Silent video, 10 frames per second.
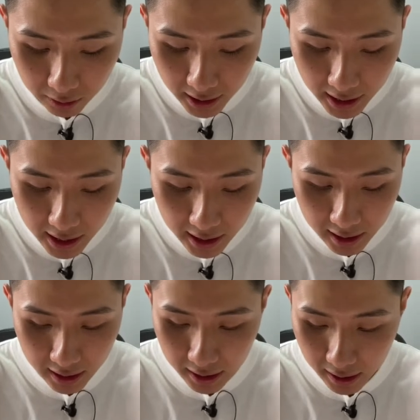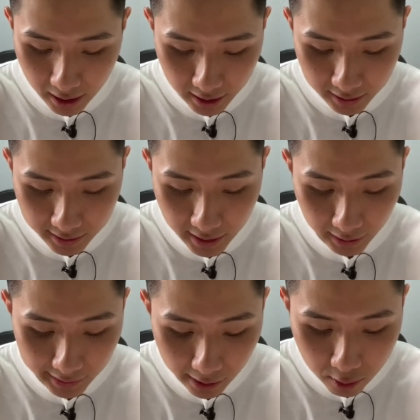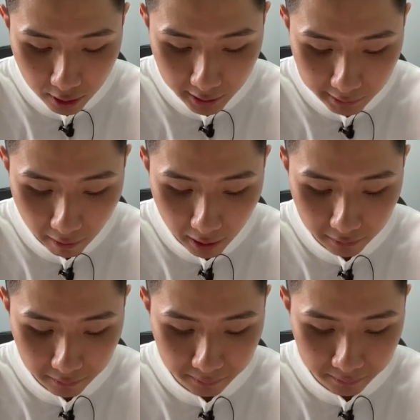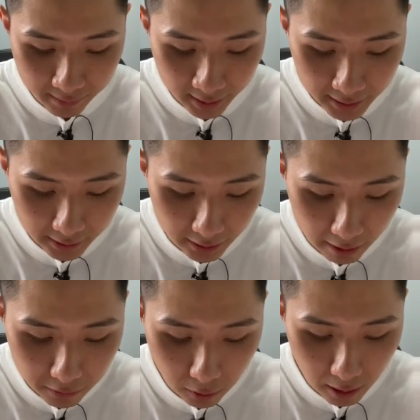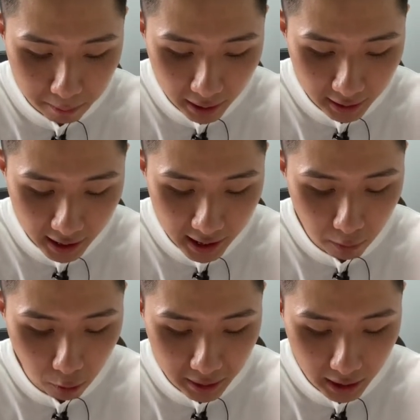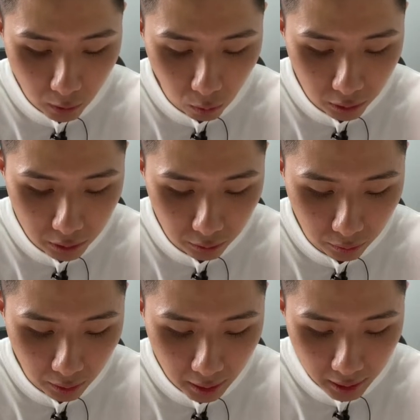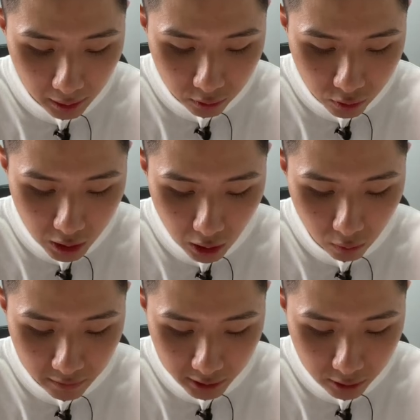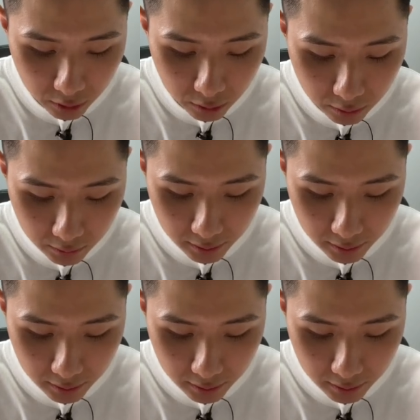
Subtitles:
K, and the extension is 5. So therefore, my K will be equal to 3 over 2